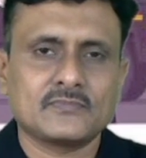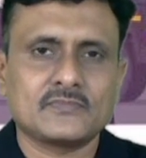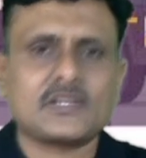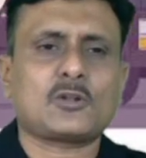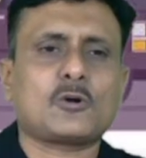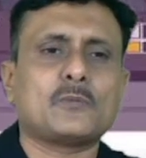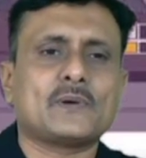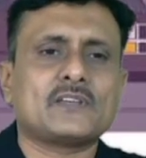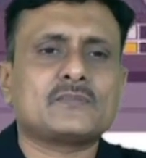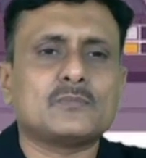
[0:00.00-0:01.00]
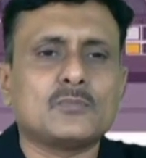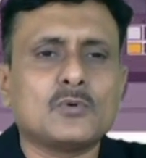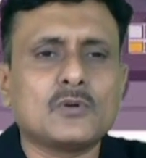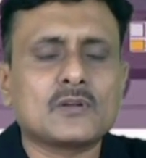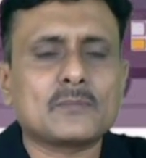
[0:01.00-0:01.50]
that occupies
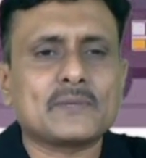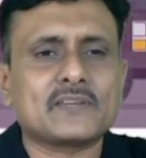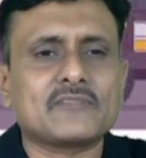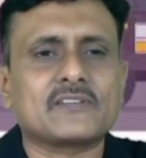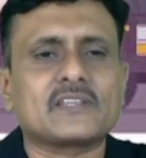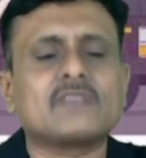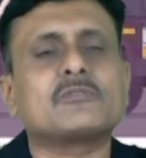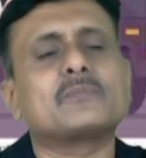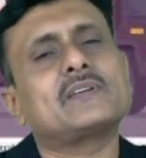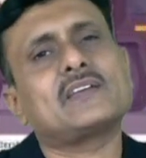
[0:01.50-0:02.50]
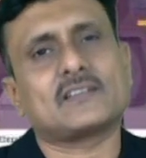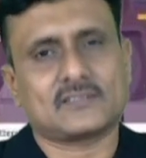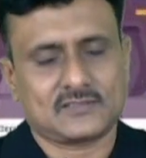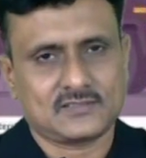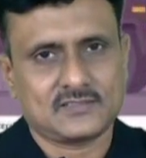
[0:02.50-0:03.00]
more periphery would be
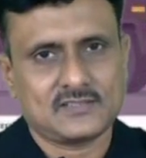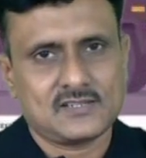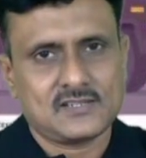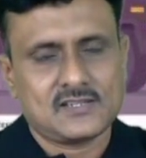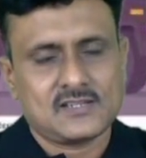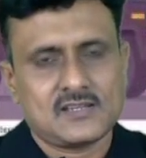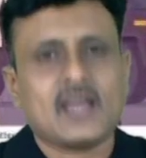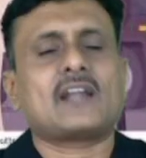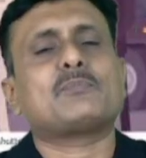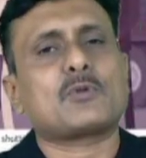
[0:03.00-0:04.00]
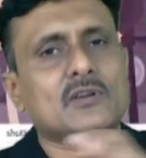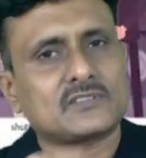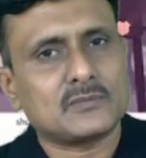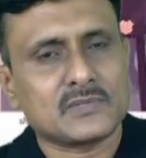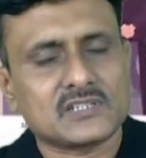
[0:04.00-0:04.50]
S. And
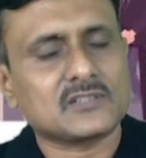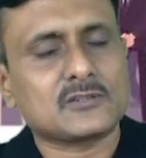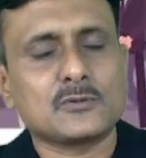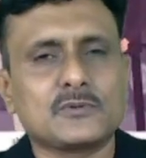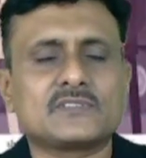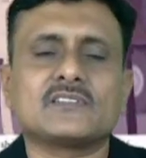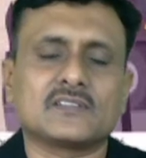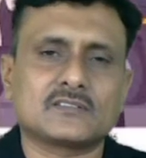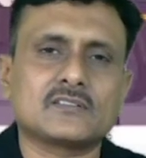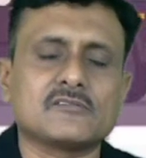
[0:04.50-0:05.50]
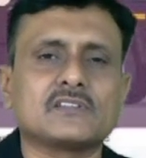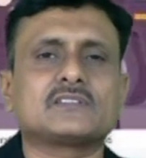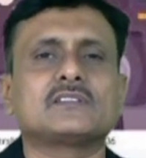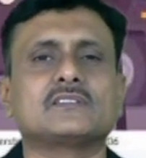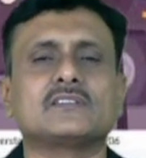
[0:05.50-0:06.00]
proximity, the closeness with
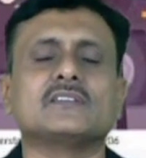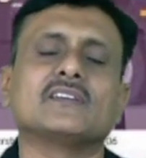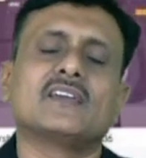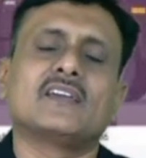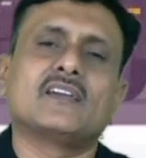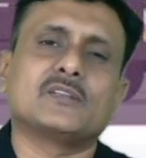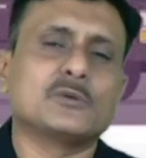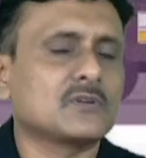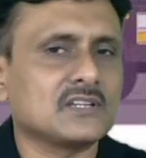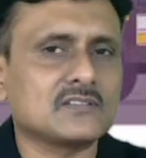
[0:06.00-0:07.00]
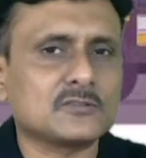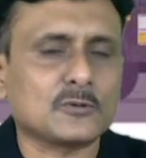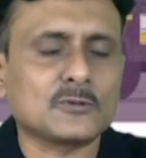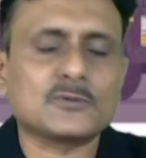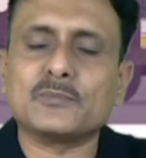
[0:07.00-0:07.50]
the nucleus is
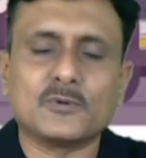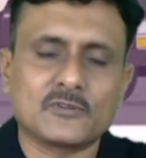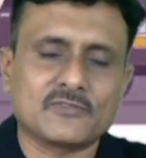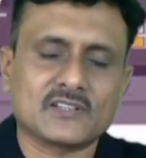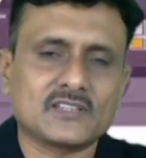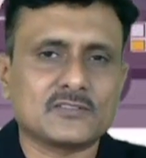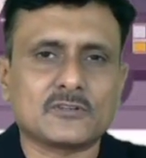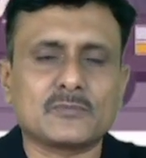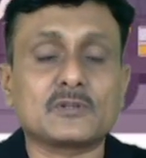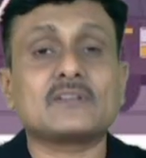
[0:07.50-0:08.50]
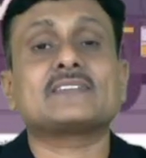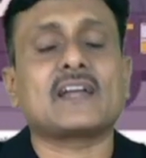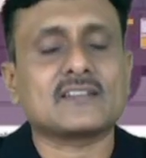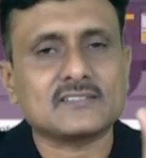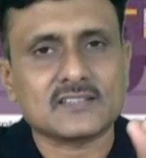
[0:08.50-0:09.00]
also more for the s orbital.
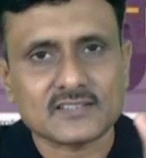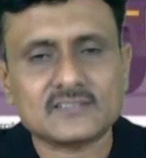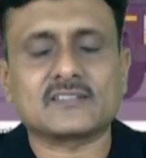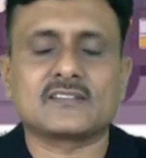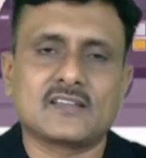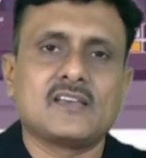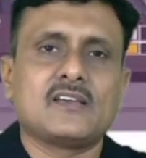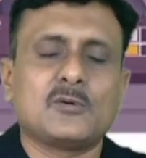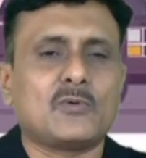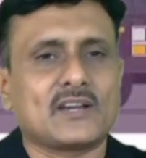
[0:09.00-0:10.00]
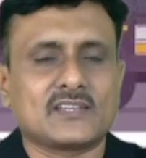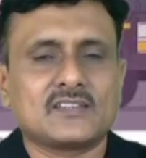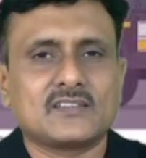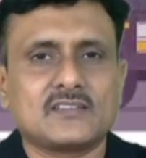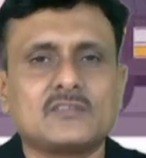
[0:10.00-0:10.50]
That is the reason why
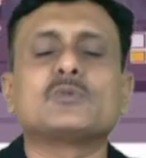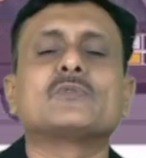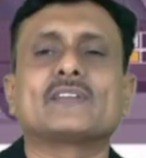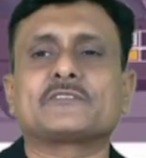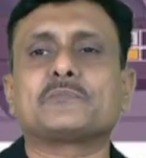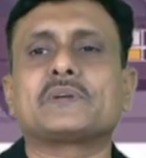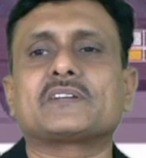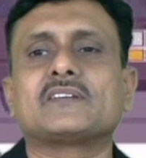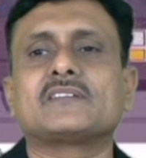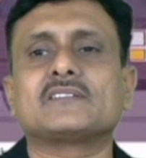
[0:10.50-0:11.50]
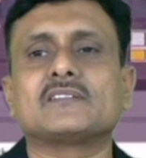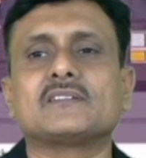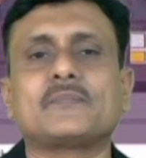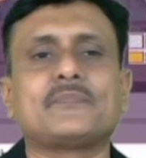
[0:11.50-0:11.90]
you would expect the